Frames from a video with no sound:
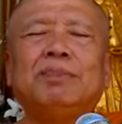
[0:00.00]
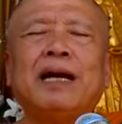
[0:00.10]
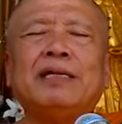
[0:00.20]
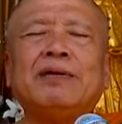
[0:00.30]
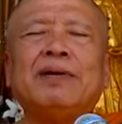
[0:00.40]

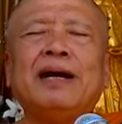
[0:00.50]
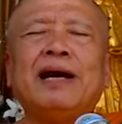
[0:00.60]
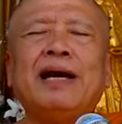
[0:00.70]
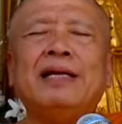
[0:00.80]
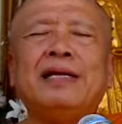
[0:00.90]
particular
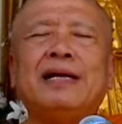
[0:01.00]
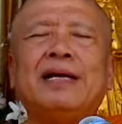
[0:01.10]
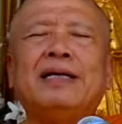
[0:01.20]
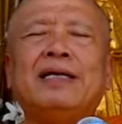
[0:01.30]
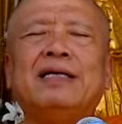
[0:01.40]
area
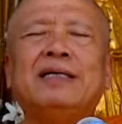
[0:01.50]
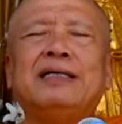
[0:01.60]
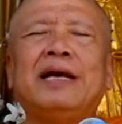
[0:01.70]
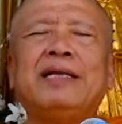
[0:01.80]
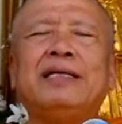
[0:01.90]

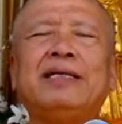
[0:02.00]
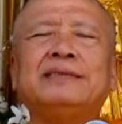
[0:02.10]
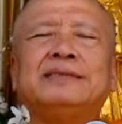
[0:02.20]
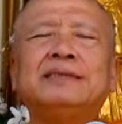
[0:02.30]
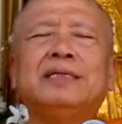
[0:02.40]
that
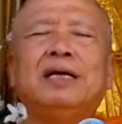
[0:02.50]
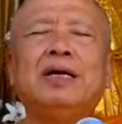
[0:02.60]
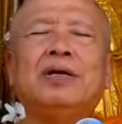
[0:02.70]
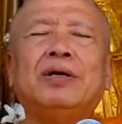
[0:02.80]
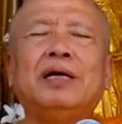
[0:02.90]
is
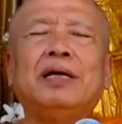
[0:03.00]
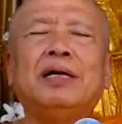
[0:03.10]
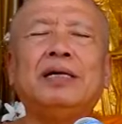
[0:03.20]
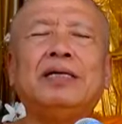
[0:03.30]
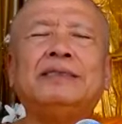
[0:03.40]

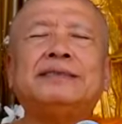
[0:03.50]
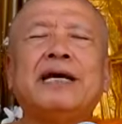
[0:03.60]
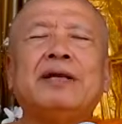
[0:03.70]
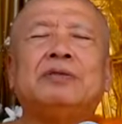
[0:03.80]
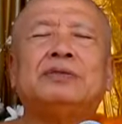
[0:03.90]

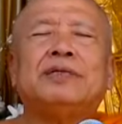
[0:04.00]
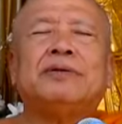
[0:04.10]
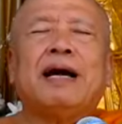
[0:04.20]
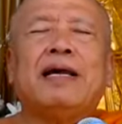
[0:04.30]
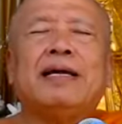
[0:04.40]
inside
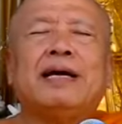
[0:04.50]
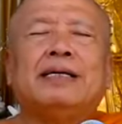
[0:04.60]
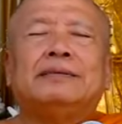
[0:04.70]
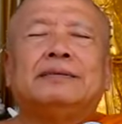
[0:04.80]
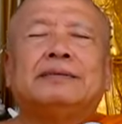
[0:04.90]
nostril area.
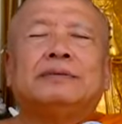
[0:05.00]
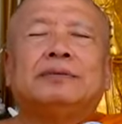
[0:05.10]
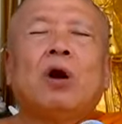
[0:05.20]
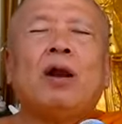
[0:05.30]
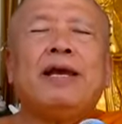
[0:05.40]

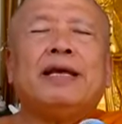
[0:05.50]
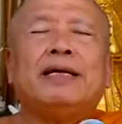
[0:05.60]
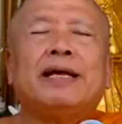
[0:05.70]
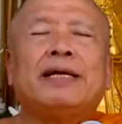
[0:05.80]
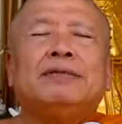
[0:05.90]
Ole,
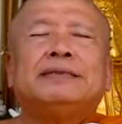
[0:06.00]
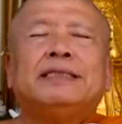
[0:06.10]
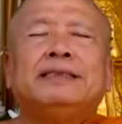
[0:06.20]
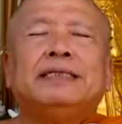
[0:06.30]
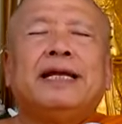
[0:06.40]
can you
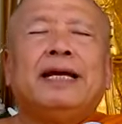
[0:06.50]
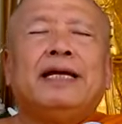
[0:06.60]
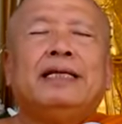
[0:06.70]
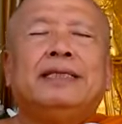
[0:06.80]
sensing that?